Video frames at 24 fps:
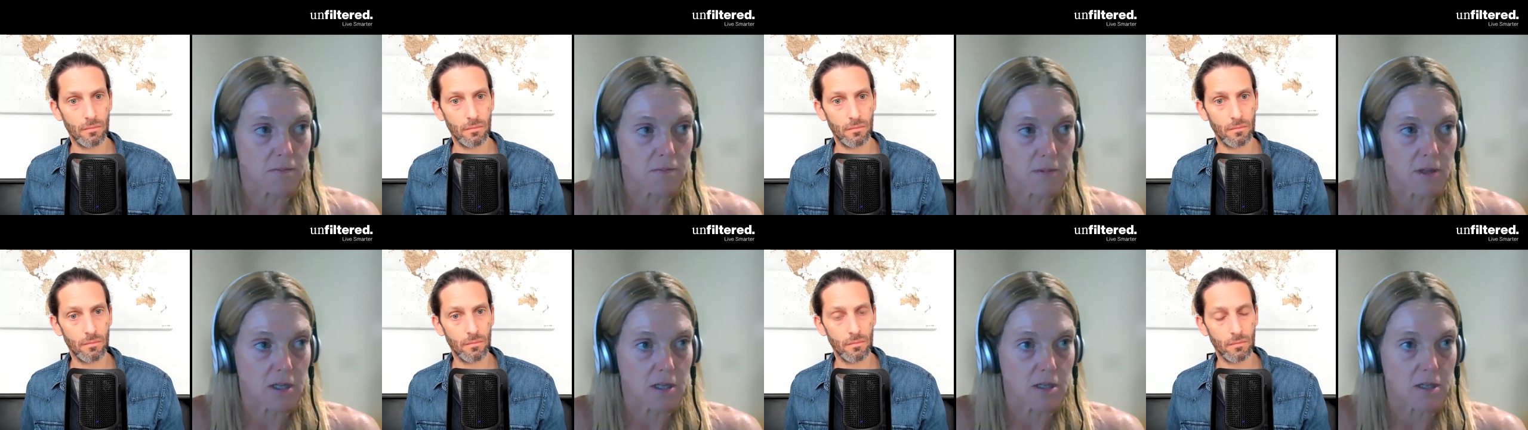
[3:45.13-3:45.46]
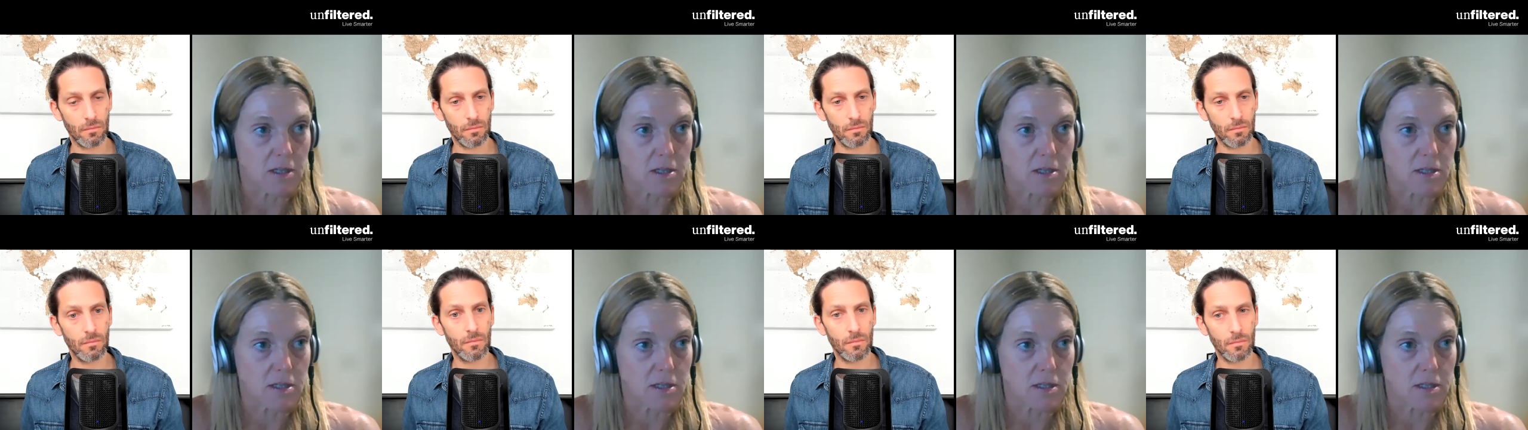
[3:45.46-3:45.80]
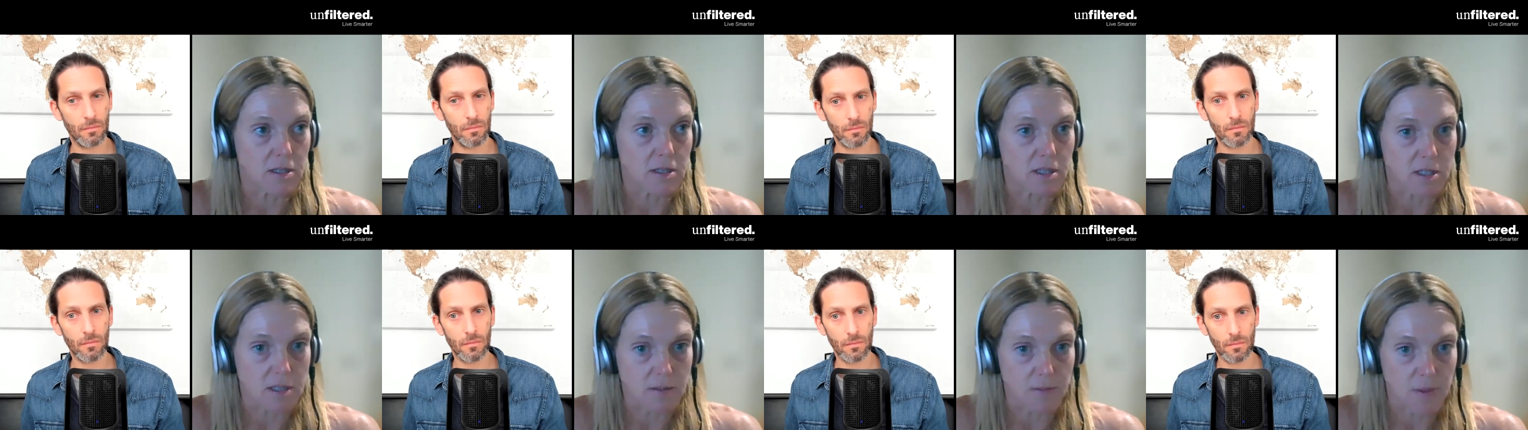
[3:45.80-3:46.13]
Speaker 1: these
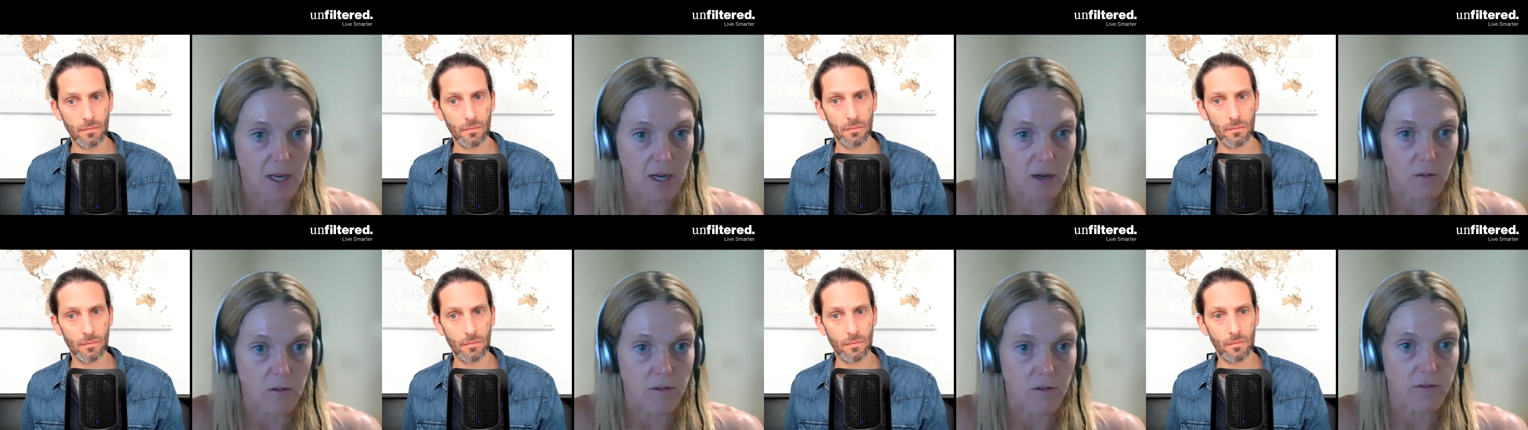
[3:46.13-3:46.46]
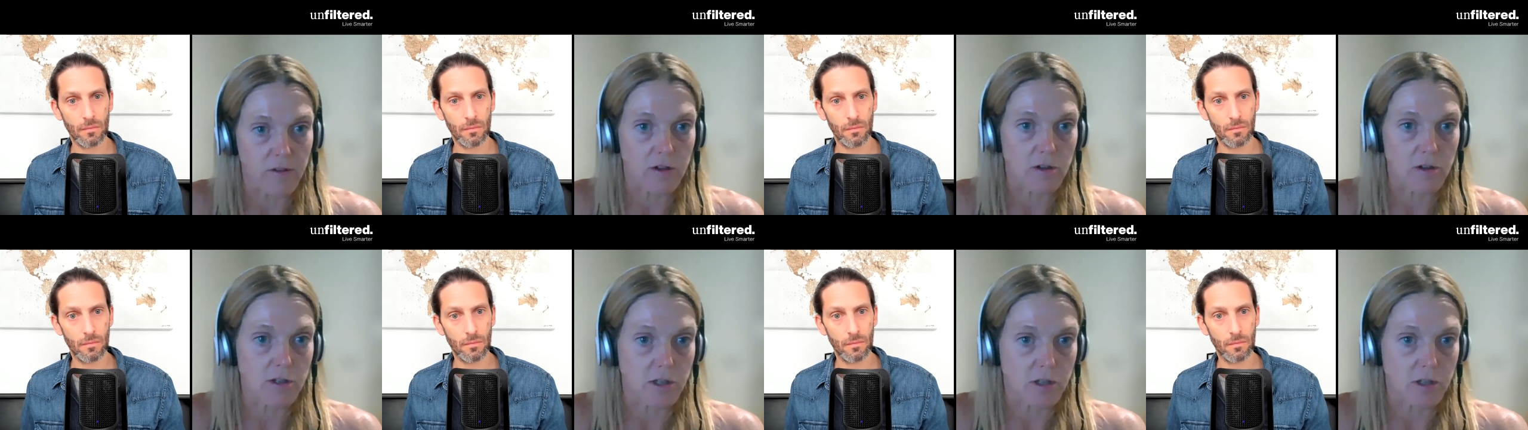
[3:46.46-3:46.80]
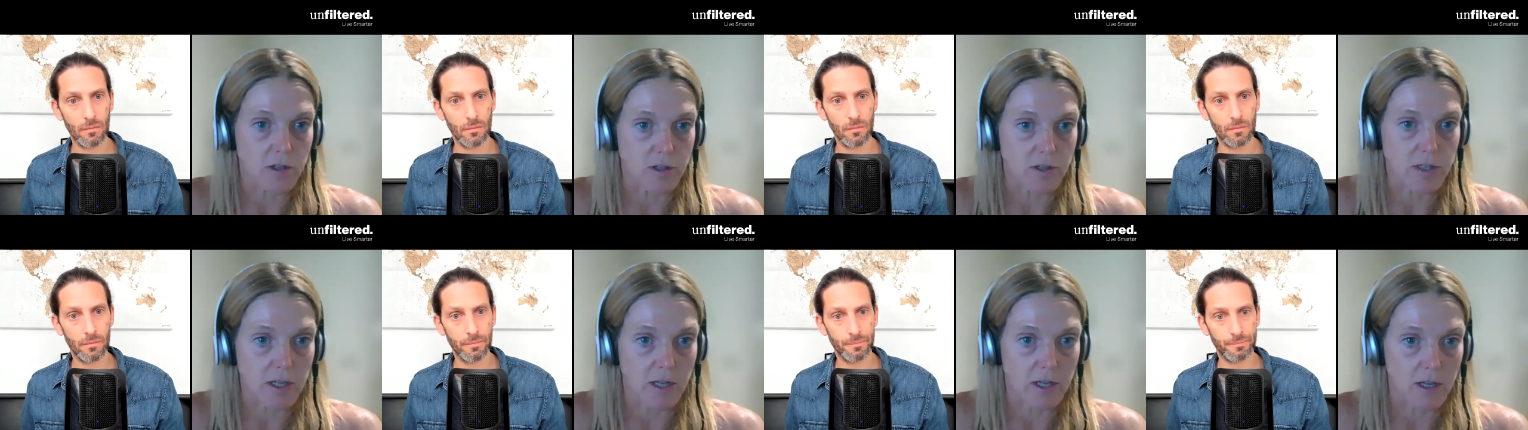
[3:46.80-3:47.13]
systematic reviews that
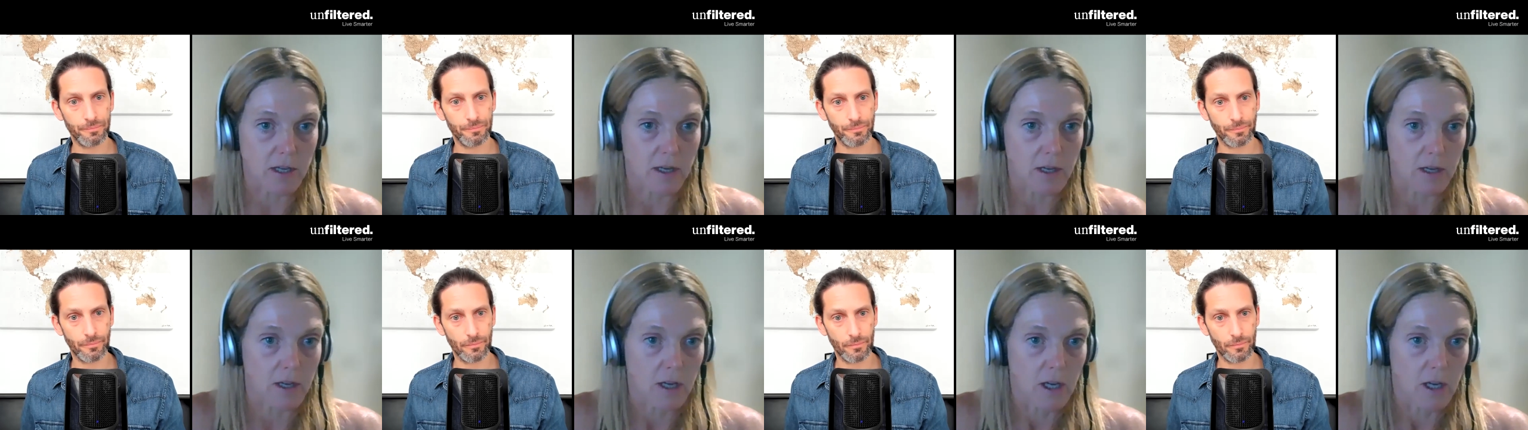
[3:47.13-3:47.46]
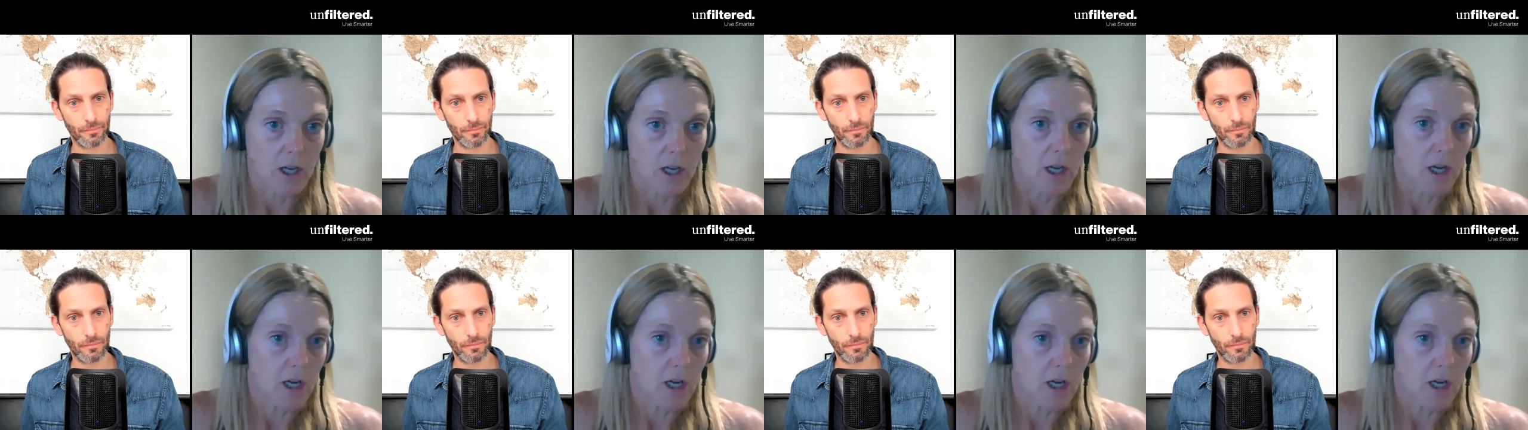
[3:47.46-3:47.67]
are saying